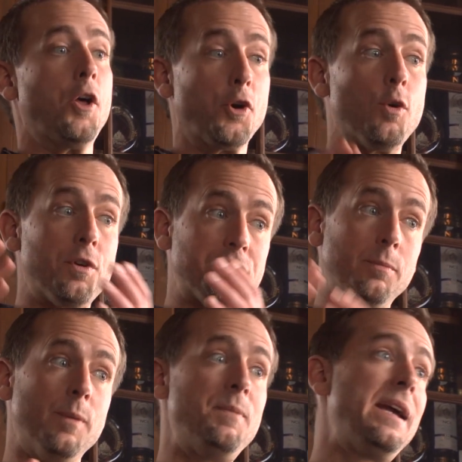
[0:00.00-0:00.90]
There was
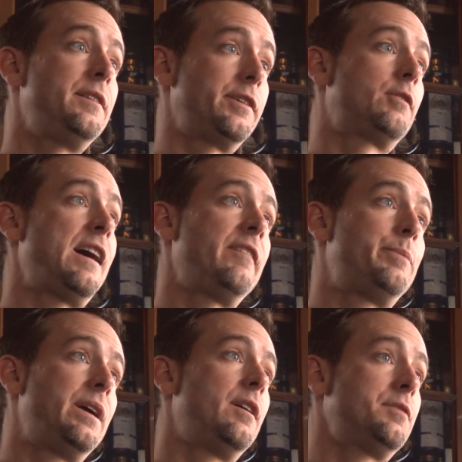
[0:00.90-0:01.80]
some amazing
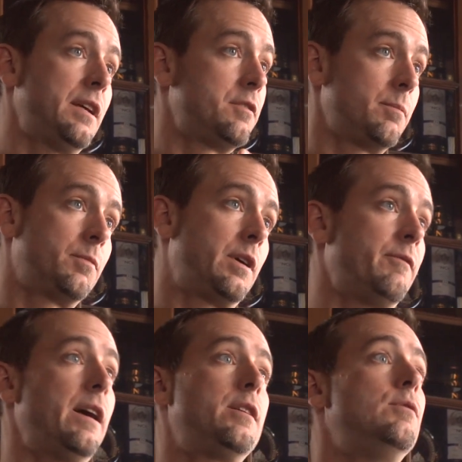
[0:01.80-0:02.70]
craft beers and some
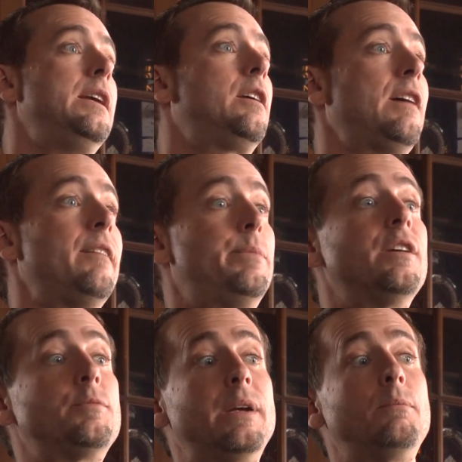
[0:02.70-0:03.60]
very unique craft
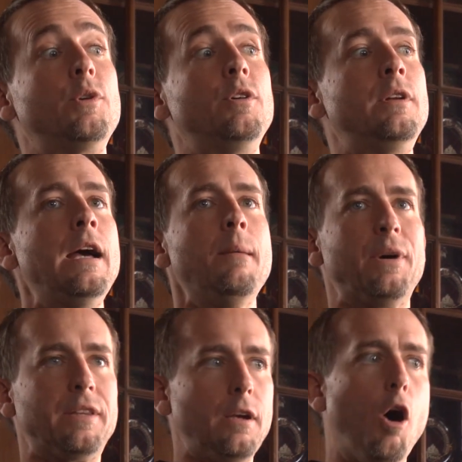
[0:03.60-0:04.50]
beers being brewed,
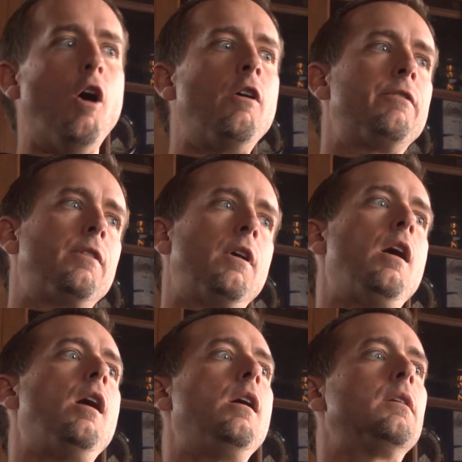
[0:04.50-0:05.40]
but the
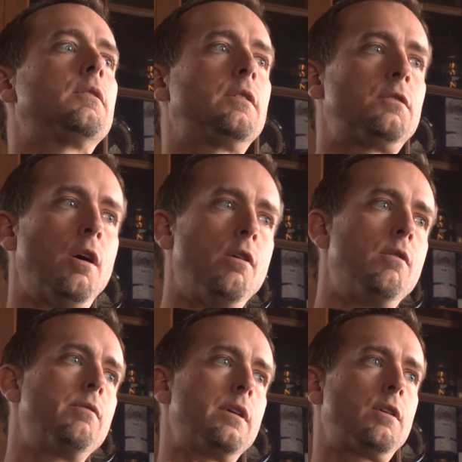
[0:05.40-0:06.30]
overall
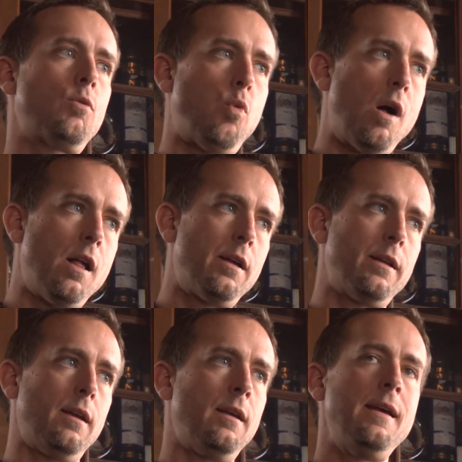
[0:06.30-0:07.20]
tone and
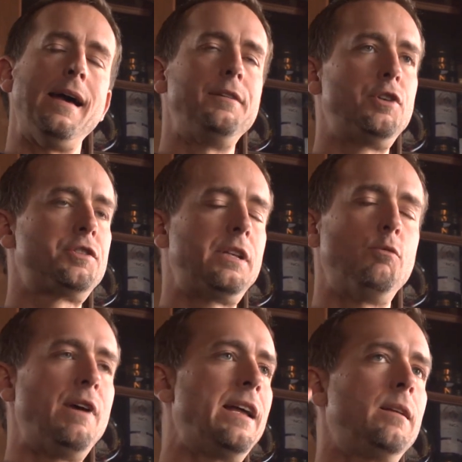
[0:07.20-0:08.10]
quality and just the
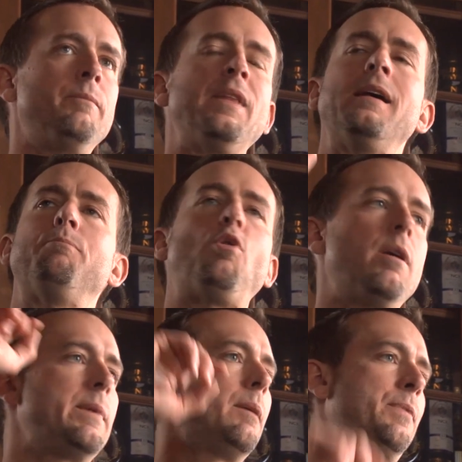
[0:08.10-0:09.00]
random,
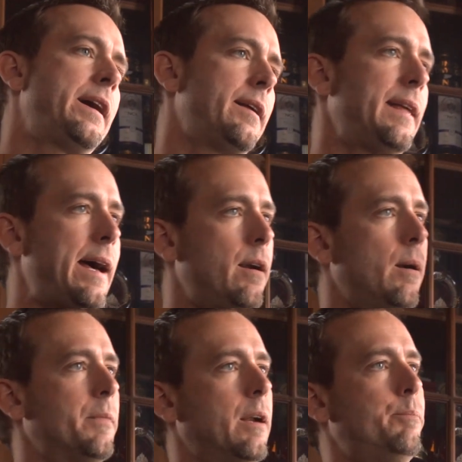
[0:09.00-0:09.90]
pour me a pint of that or
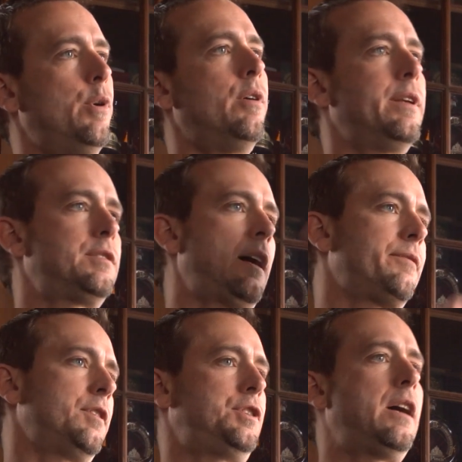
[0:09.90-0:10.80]
I'm going to pull this
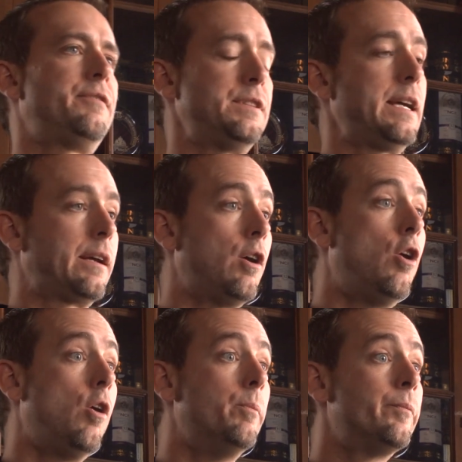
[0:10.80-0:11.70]
off the shelf and take it
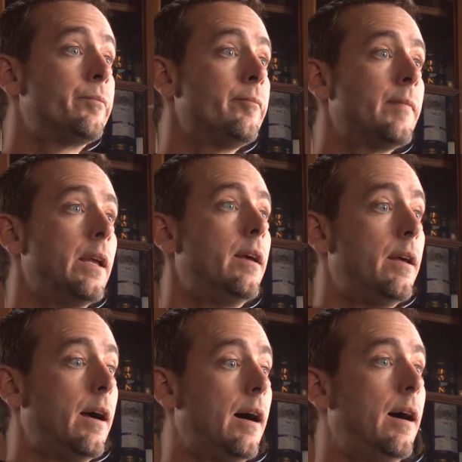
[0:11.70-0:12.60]
home.
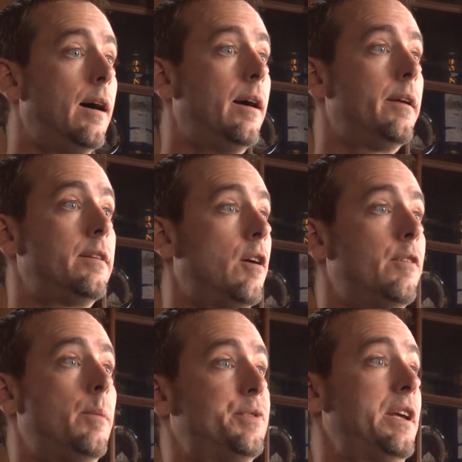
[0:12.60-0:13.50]
The
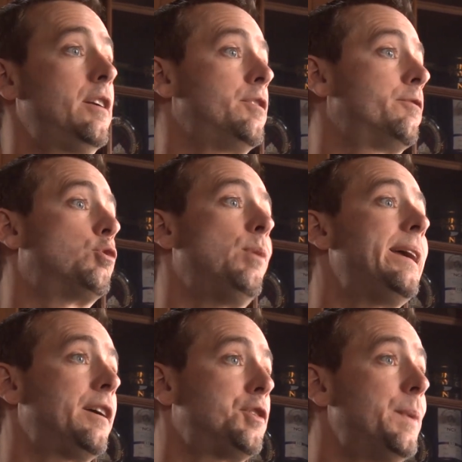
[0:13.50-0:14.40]
overall percentage of
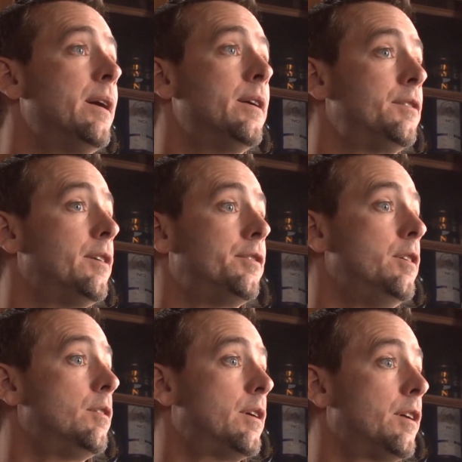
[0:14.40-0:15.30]
great experiences that
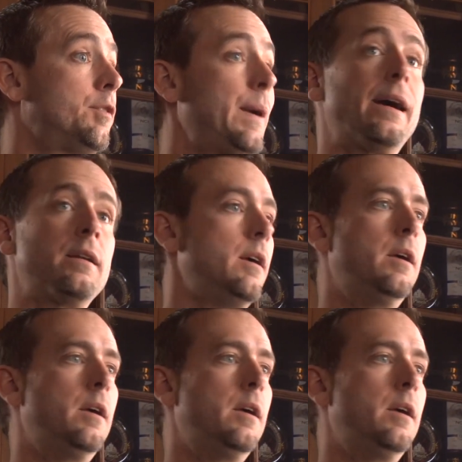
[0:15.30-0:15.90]
you could expect